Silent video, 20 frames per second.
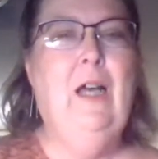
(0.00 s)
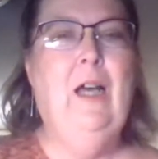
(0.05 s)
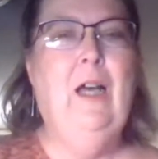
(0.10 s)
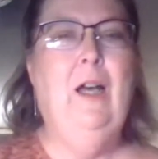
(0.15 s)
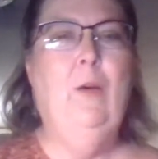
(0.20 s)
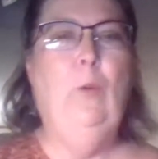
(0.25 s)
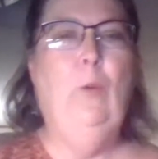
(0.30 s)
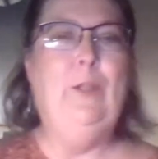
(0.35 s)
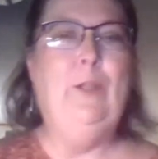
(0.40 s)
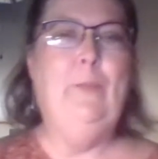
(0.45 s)

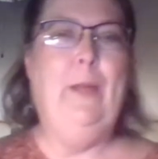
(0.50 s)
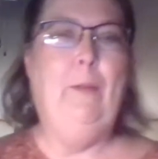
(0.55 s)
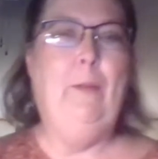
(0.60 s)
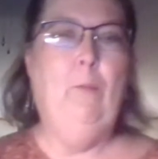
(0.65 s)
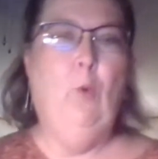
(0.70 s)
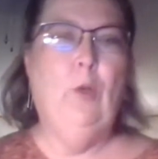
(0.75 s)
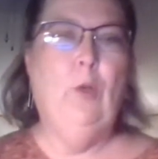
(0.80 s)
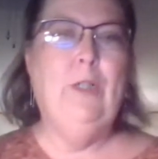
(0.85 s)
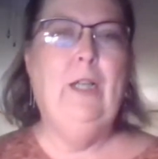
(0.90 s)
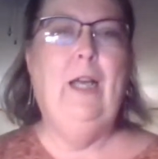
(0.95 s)
We spent
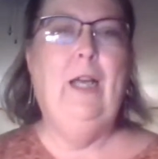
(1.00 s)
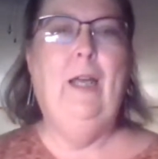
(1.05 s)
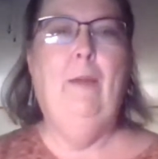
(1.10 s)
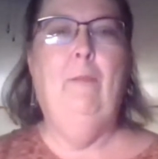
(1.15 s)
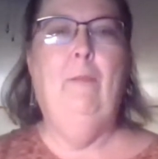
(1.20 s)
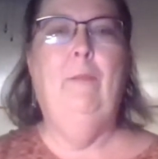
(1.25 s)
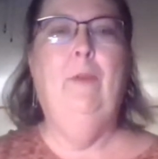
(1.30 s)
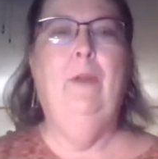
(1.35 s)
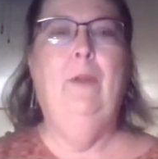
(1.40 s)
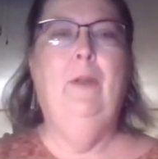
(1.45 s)
more
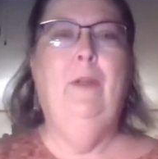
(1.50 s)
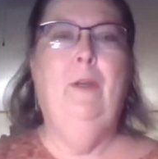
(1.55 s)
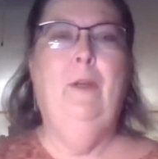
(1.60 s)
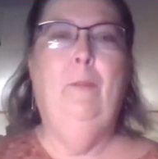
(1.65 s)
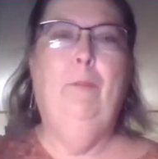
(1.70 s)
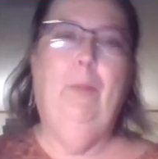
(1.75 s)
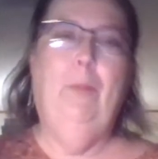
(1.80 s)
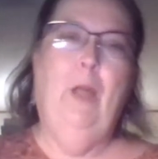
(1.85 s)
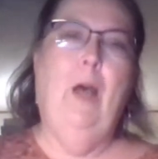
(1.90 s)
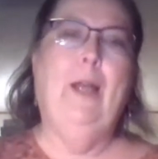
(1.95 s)
time
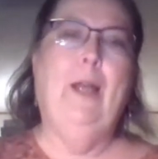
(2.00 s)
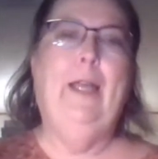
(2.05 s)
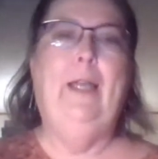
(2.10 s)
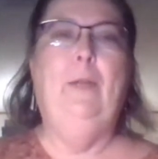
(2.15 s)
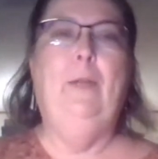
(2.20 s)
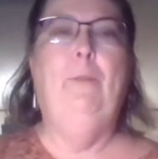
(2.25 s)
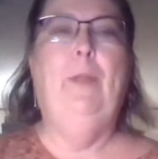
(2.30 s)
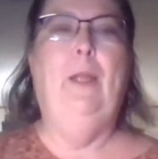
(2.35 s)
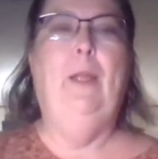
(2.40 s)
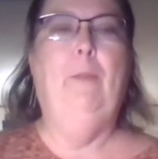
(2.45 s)

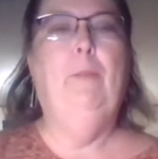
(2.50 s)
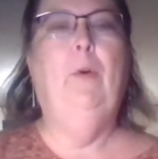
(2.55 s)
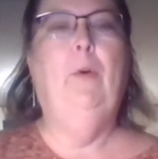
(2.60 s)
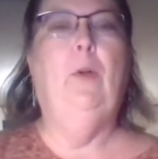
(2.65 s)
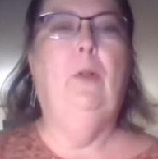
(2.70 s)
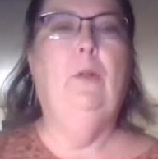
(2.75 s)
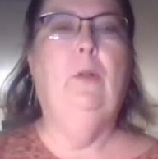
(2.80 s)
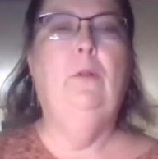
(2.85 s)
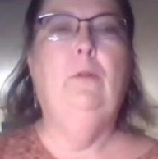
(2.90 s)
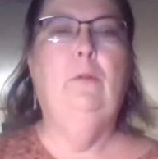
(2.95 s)
blocking
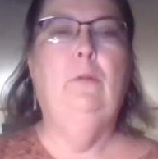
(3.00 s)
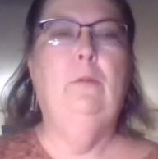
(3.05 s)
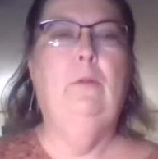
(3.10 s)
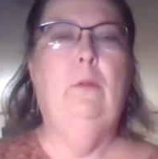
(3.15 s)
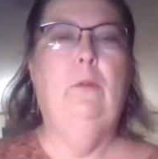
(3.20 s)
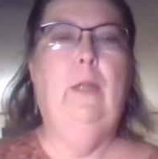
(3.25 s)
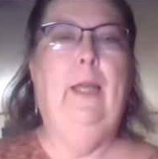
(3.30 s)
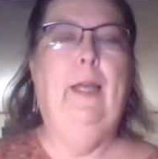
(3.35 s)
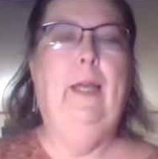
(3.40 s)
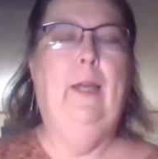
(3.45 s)
people
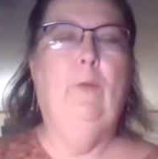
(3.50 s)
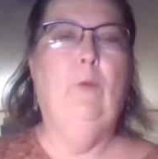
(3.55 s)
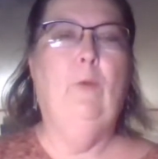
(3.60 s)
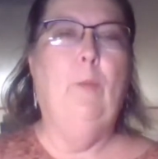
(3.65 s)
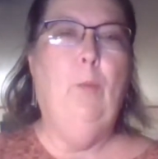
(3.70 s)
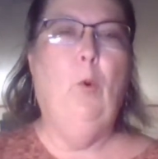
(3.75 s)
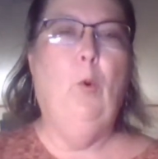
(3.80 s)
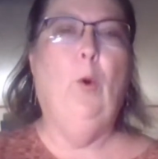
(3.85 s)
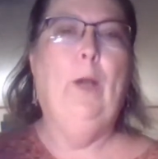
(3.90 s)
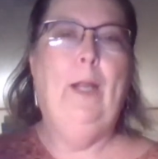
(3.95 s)
and
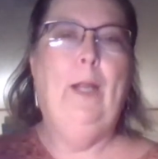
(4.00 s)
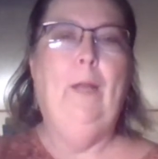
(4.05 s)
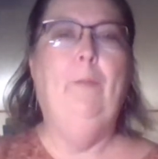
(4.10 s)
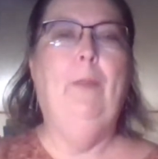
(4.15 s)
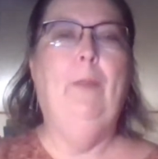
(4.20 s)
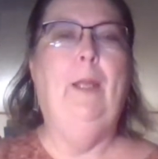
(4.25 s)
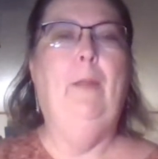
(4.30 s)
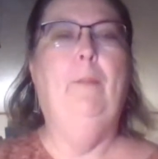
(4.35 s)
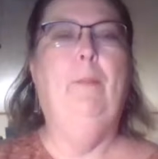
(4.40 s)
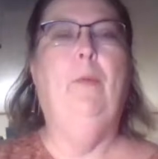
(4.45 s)
reporting
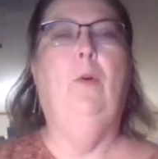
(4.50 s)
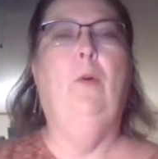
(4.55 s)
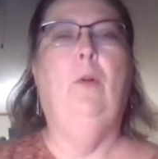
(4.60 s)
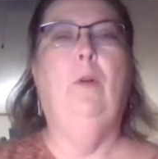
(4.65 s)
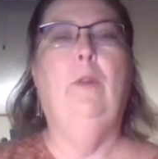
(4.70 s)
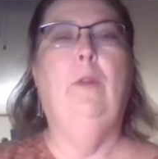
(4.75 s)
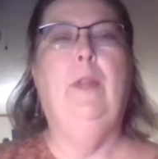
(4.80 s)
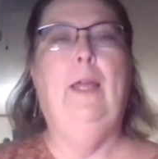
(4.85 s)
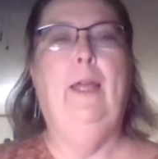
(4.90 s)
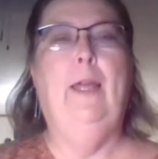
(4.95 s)

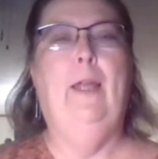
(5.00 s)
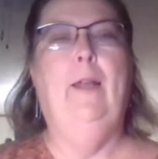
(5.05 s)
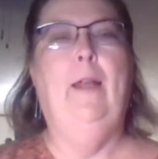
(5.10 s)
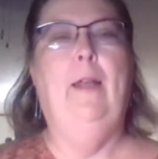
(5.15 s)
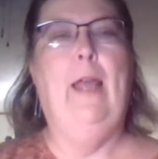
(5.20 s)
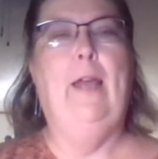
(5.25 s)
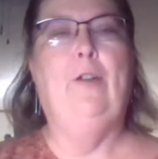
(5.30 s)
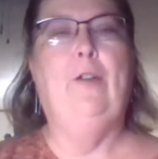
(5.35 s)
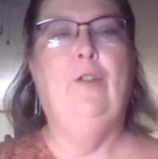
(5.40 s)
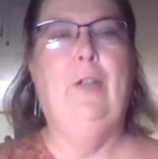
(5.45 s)
people than
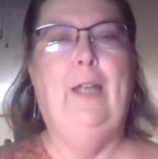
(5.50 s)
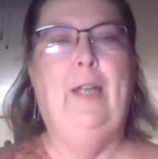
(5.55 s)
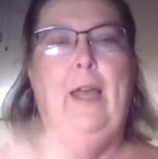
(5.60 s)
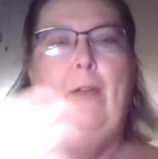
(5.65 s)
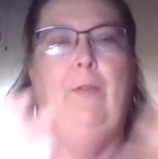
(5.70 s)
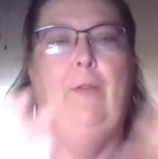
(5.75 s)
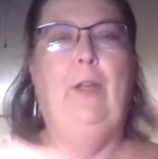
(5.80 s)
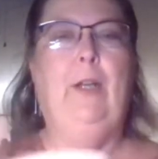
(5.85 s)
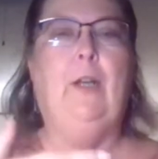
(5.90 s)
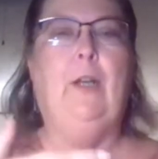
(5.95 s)
actually
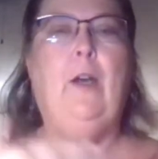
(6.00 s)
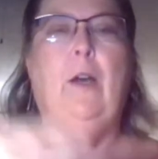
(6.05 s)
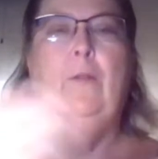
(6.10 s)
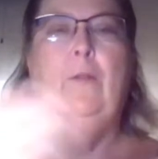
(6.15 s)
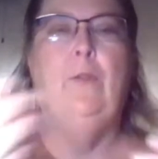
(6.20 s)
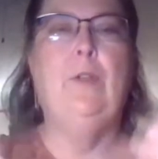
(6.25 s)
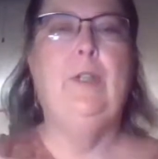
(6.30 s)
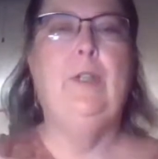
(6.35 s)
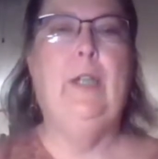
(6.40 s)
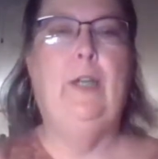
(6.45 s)
having a
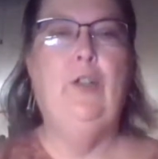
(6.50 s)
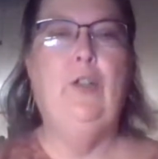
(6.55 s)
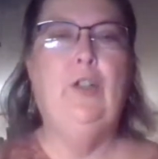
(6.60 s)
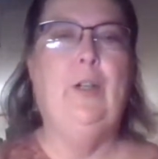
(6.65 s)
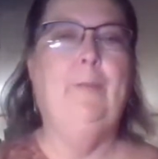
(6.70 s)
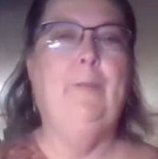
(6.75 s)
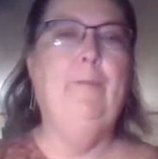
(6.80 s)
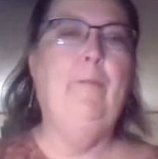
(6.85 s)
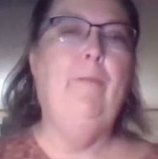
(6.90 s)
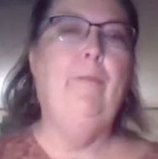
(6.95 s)

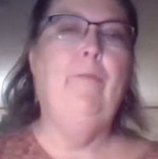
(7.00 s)
conversation.